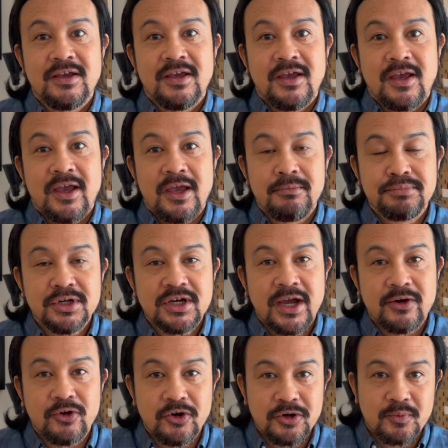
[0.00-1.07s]
a book I
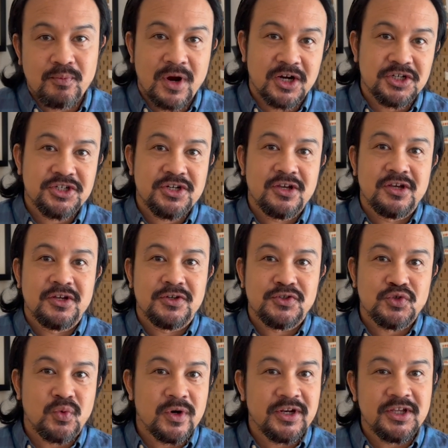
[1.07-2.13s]
wrote in March
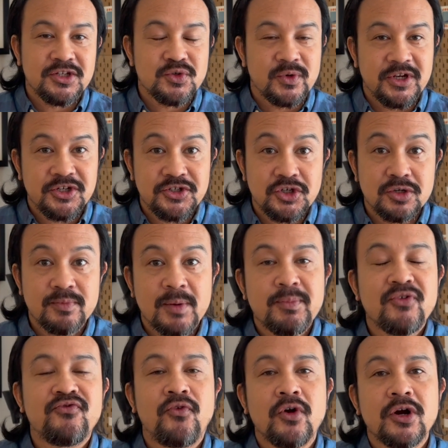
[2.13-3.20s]
2022. But
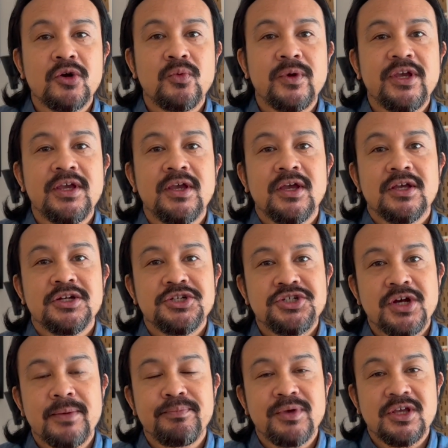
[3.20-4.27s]
before we
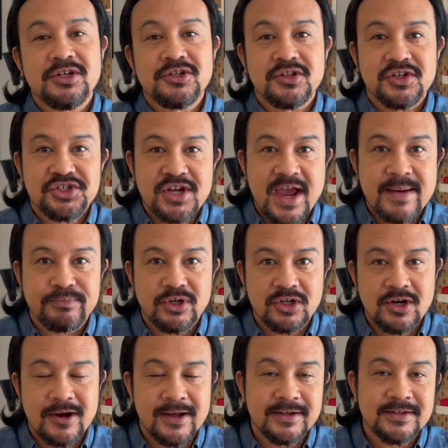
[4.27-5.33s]
jump into the chapter
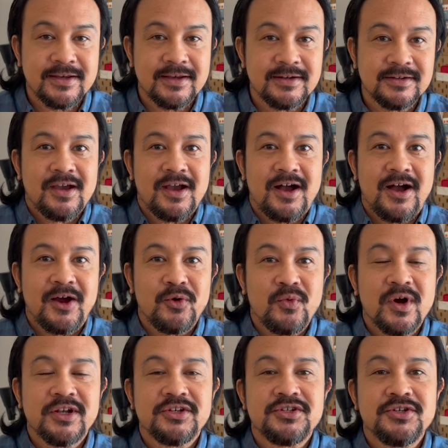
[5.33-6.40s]
content, I want
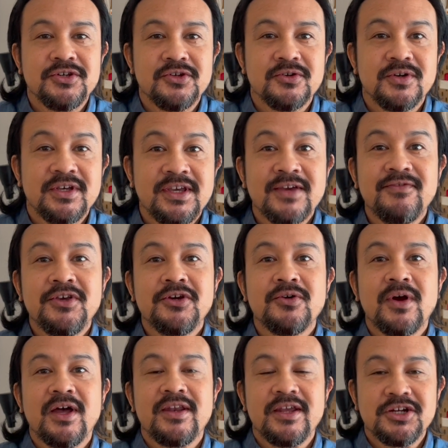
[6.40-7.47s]
to give you
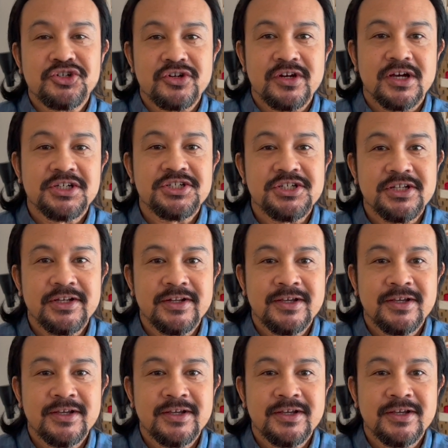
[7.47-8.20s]
an introduction